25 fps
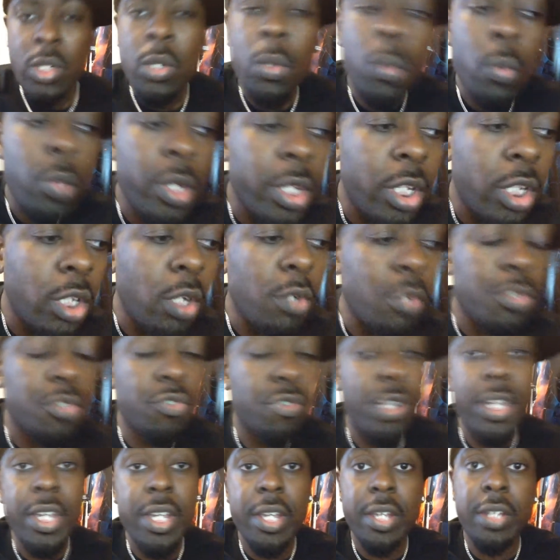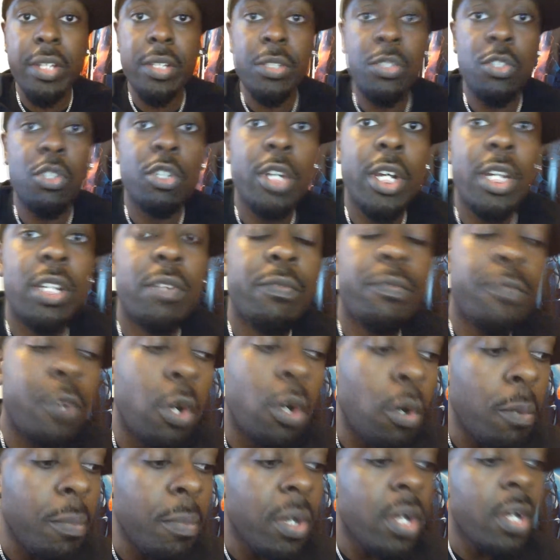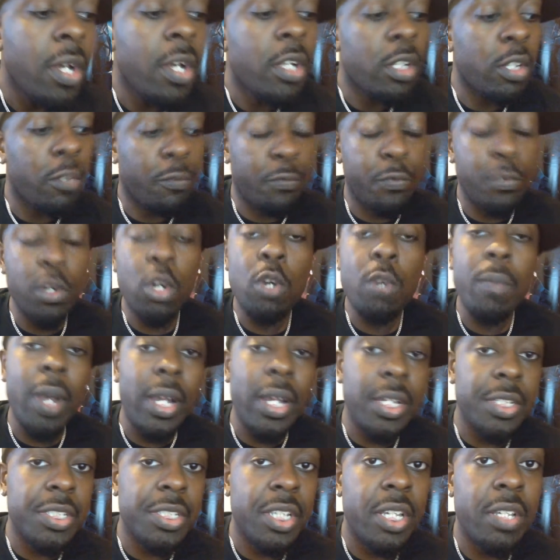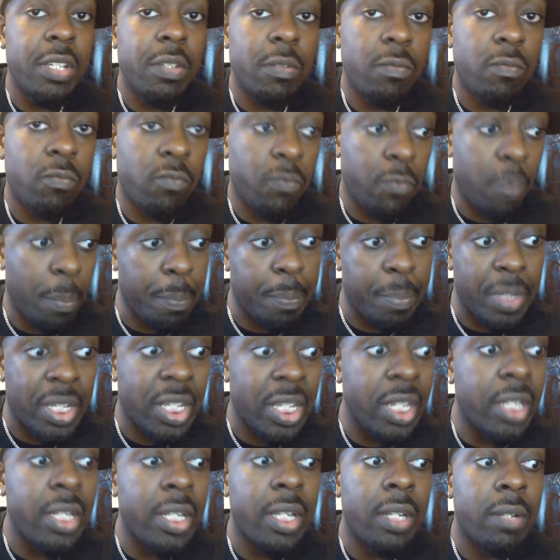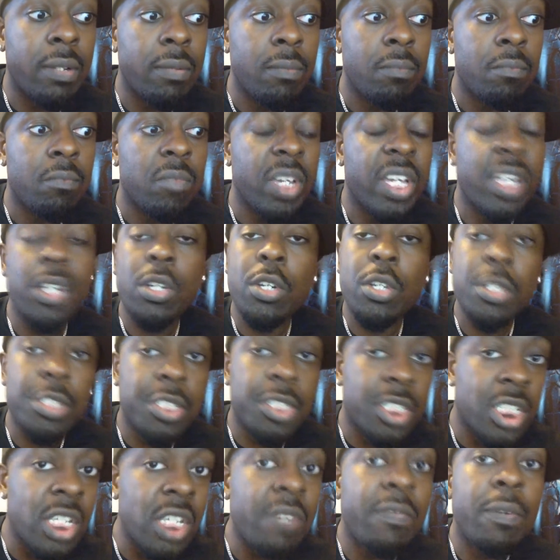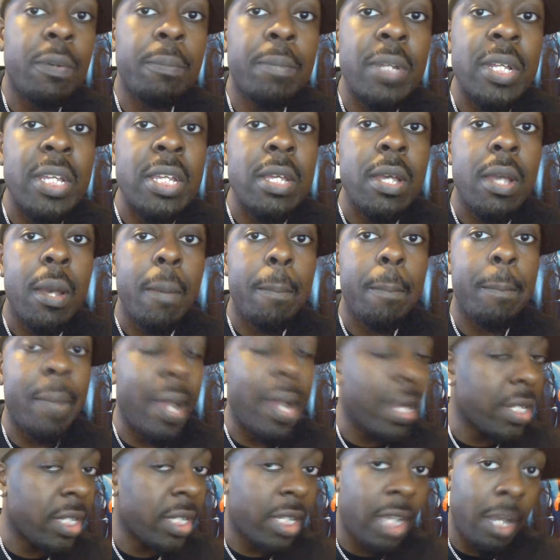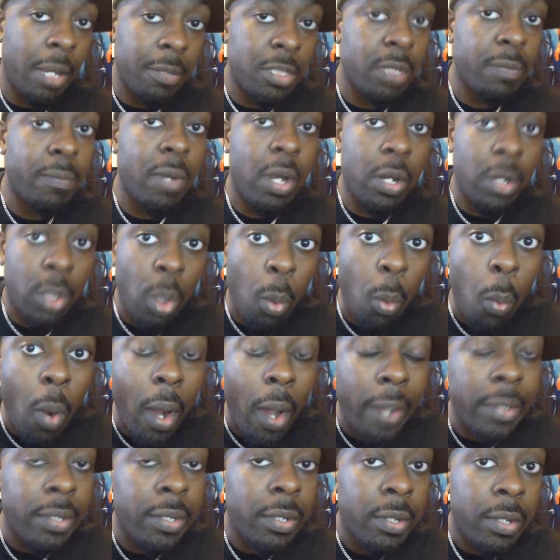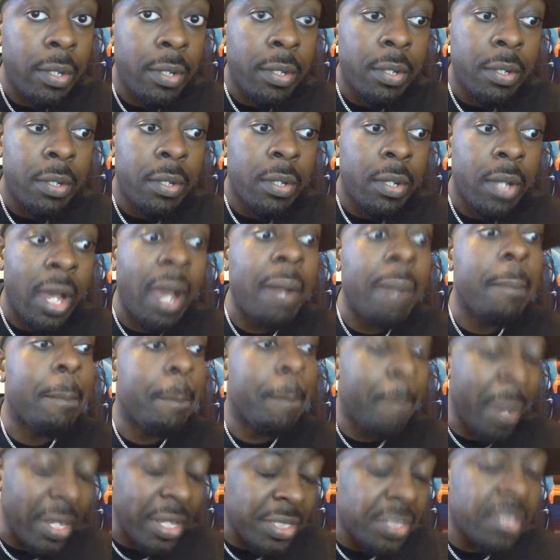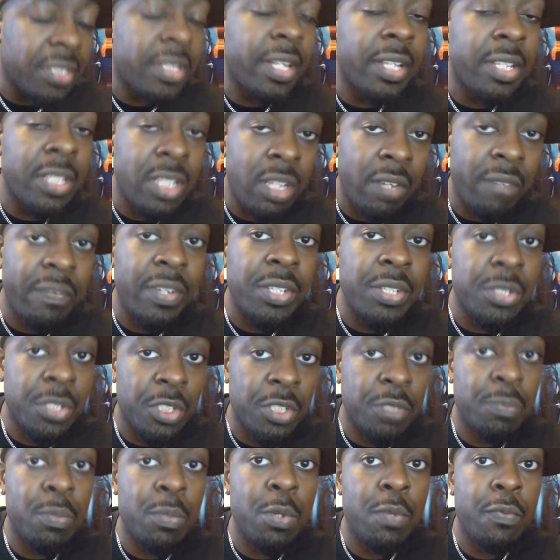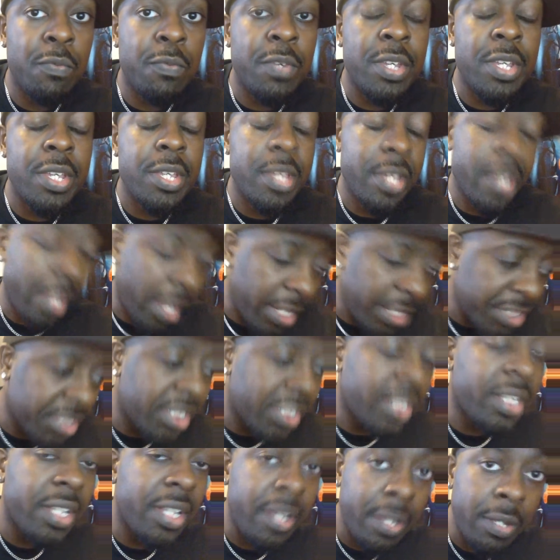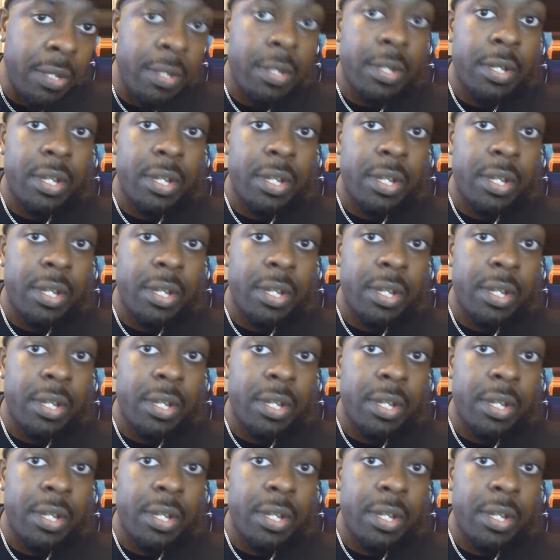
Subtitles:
I'm going to go straight in and talk about the film. The film, I have to say from beginning, inconceivably better than Captain America 1 and better than the Avengers movie. Yeah, I said it.